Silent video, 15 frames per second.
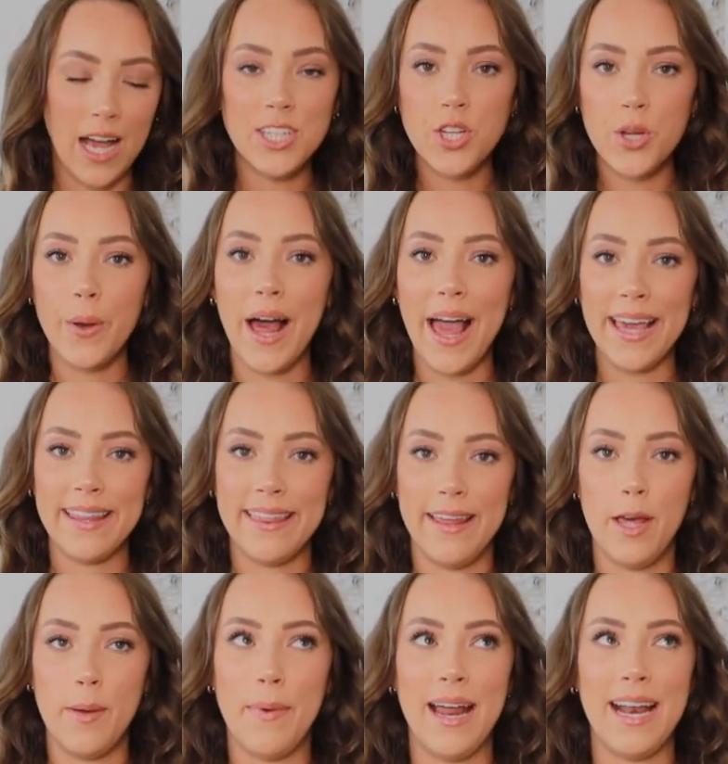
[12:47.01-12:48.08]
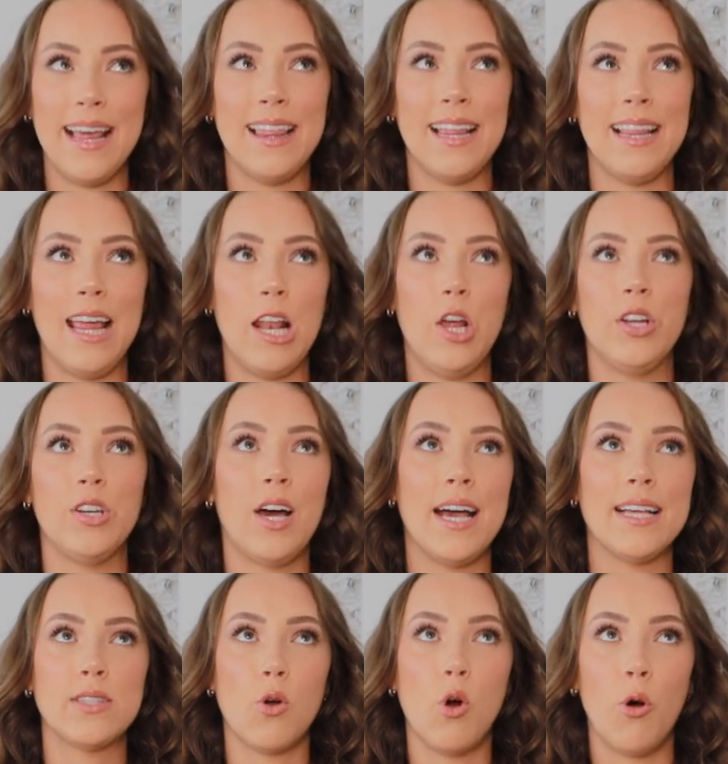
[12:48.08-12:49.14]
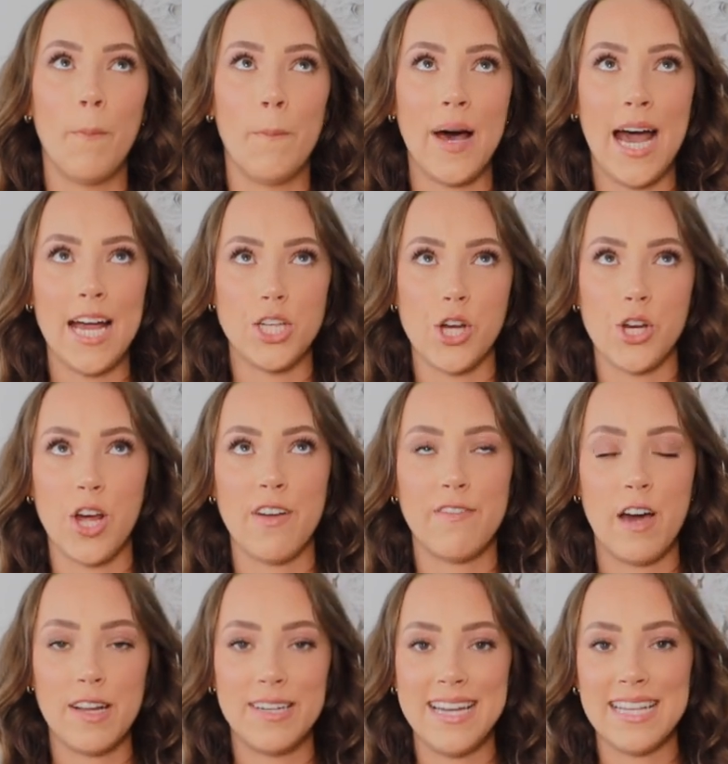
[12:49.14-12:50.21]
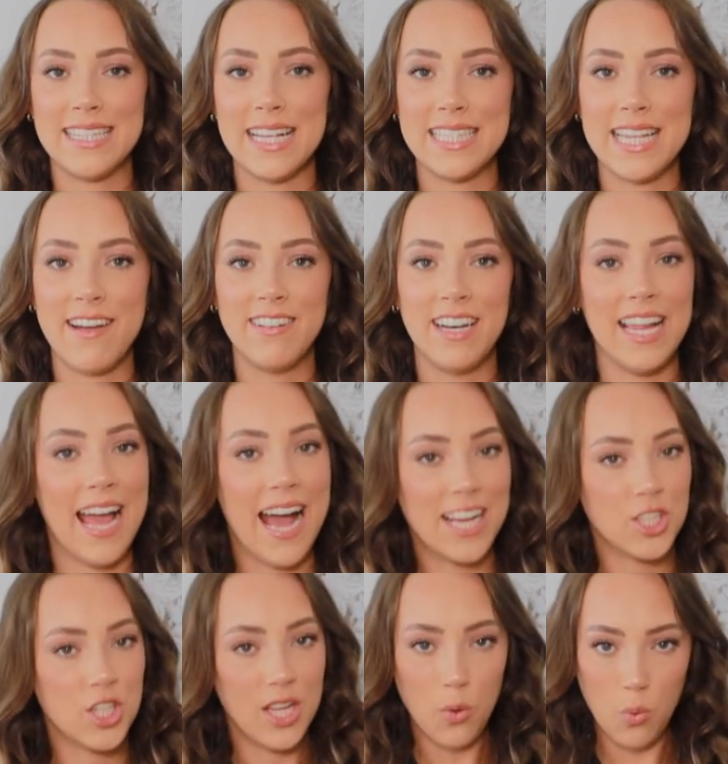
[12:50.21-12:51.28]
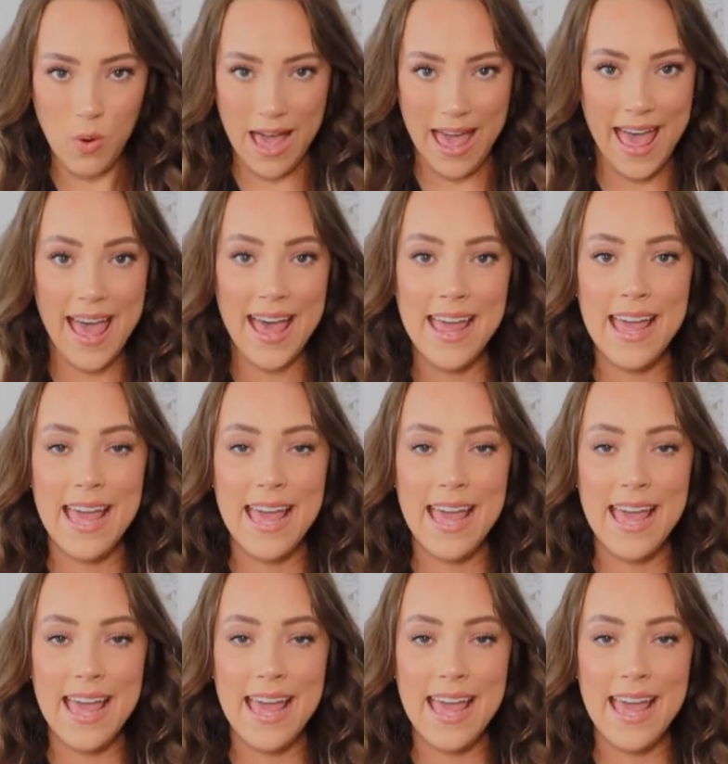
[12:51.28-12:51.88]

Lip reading: I do like them, and I think they look nice on, but I don't know if I'd necessarily actually wear